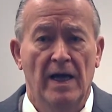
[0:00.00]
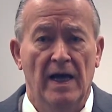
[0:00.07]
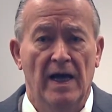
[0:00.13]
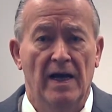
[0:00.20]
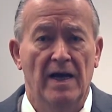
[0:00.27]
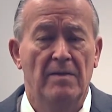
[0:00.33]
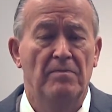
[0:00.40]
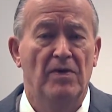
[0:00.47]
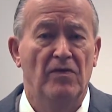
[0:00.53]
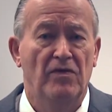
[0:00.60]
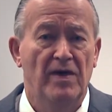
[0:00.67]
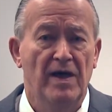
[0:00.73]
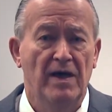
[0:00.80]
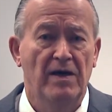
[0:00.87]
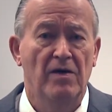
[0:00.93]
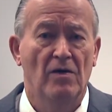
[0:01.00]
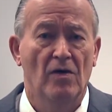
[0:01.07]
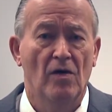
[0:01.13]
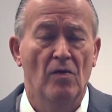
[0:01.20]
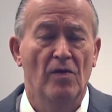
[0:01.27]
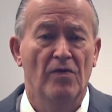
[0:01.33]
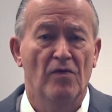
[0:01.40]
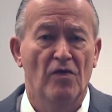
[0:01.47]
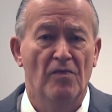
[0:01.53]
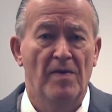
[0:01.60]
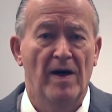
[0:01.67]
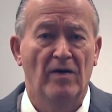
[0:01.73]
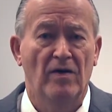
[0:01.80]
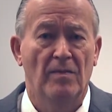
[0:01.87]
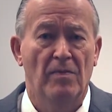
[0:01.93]
And in particular, with
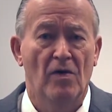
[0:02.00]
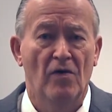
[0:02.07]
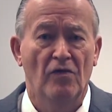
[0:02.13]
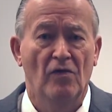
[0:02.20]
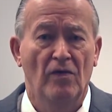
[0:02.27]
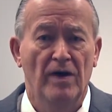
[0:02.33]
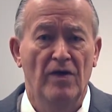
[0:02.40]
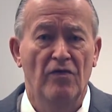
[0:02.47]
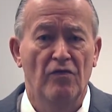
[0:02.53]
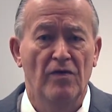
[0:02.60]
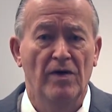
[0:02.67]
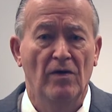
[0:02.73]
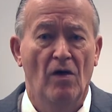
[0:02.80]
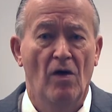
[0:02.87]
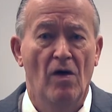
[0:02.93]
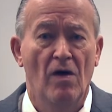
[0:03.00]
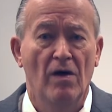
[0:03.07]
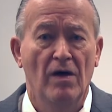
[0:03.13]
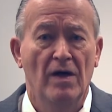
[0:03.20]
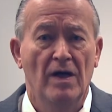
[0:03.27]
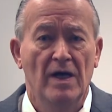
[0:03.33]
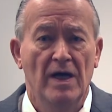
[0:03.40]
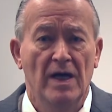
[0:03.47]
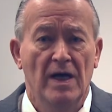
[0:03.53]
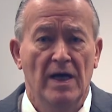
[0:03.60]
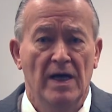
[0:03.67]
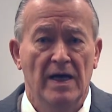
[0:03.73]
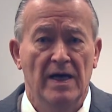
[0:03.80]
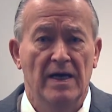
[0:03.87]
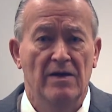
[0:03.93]
respect to personal injury law,
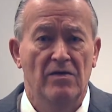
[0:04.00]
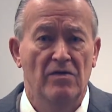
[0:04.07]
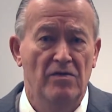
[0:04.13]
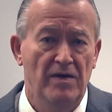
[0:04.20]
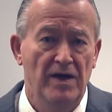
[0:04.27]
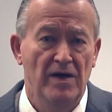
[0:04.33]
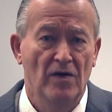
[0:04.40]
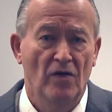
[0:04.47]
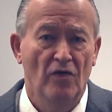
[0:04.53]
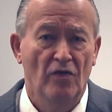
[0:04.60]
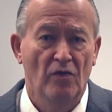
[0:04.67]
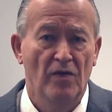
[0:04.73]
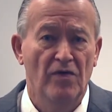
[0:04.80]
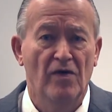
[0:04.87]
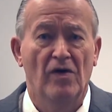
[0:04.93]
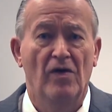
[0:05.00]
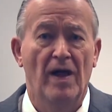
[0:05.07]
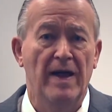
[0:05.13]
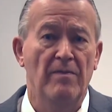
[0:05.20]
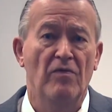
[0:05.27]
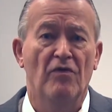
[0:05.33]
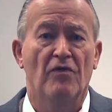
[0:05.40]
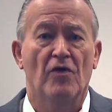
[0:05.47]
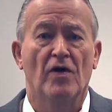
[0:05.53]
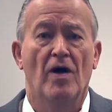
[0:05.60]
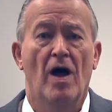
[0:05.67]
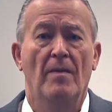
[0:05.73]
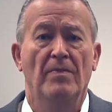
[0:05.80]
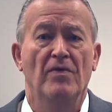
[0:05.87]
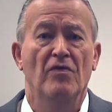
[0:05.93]
it deals with claims for
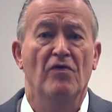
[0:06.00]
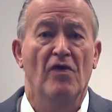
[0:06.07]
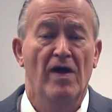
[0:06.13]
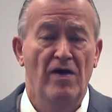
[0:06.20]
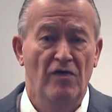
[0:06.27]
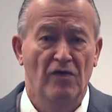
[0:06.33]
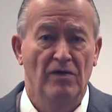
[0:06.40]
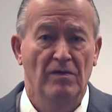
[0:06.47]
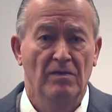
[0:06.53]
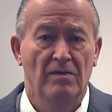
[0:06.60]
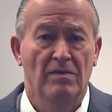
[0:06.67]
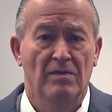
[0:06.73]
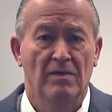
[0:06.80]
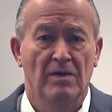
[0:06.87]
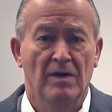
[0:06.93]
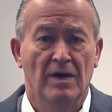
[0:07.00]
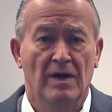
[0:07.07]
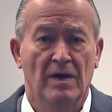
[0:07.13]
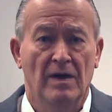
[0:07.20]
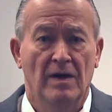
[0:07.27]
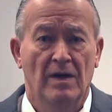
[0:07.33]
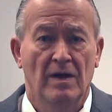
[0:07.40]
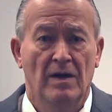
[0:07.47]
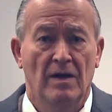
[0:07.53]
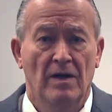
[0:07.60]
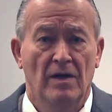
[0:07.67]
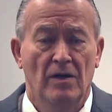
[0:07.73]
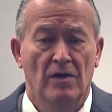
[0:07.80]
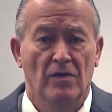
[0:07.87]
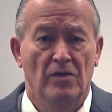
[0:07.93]
compensation
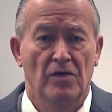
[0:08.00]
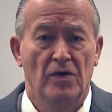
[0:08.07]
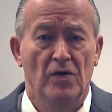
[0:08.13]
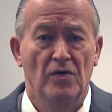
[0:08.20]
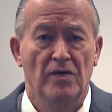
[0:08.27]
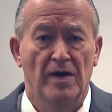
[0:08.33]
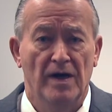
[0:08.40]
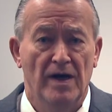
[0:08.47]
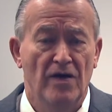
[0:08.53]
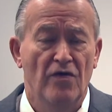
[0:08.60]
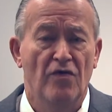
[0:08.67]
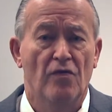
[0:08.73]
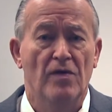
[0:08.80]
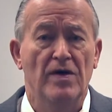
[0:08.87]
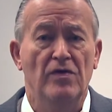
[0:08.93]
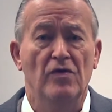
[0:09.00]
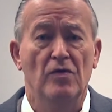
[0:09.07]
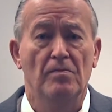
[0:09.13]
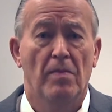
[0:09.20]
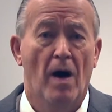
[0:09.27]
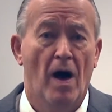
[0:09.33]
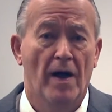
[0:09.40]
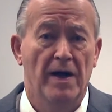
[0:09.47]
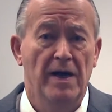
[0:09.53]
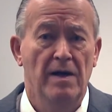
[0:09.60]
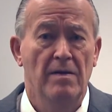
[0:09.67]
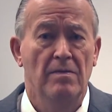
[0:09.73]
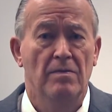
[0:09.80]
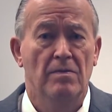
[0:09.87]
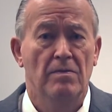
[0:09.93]
due to injury to
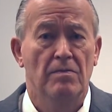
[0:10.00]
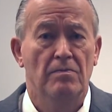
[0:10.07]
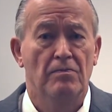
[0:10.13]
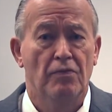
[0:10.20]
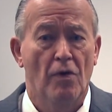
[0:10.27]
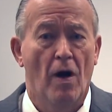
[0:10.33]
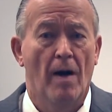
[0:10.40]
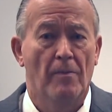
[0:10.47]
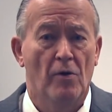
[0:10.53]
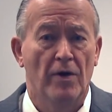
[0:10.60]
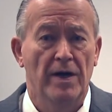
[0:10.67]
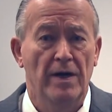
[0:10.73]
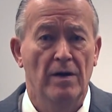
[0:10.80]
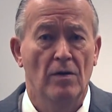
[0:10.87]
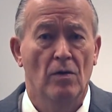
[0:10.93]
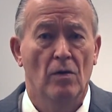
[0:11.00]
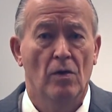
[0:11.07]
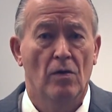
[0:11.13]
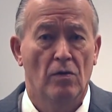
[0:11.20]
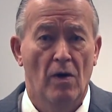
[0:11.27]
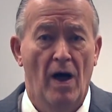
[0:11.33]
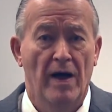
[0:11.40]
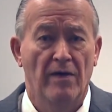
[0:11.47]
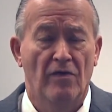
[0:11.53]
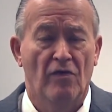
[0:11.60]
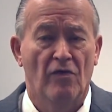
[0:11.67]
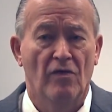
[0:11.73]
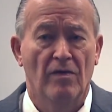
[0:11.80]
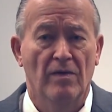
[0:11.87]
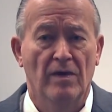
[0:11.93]
body, property, or
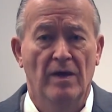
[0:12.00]
rights.